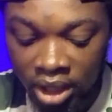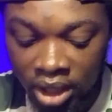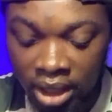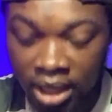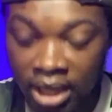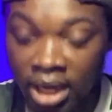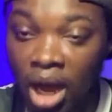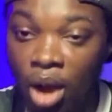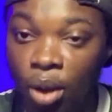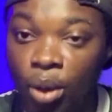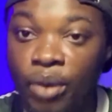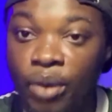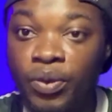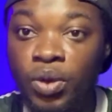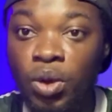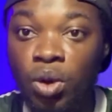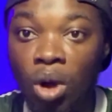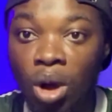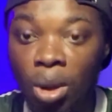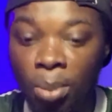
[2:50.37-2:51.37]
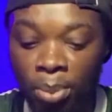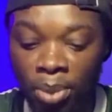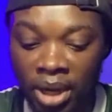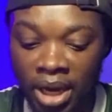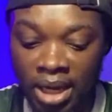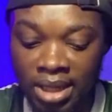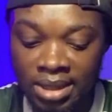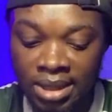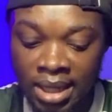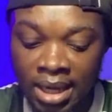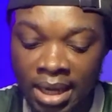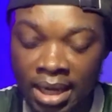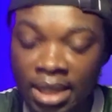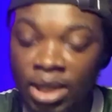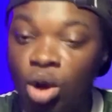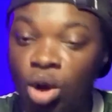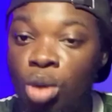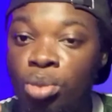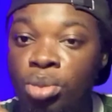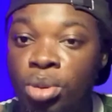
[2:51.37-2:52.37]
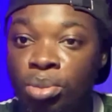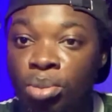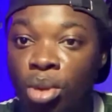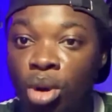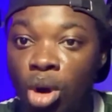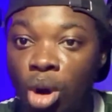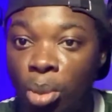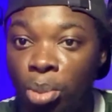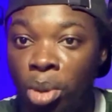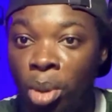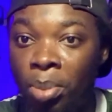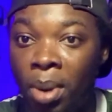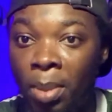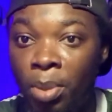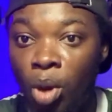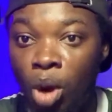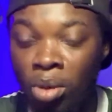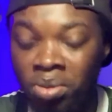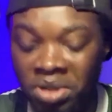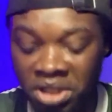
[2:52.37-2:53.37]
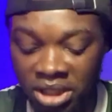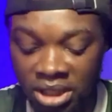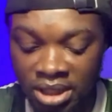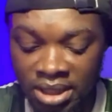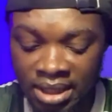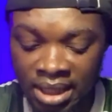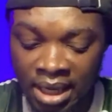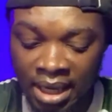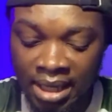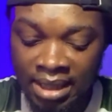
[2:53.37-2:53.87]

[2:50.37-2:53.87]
Now if you long press, there will be more pop-up options.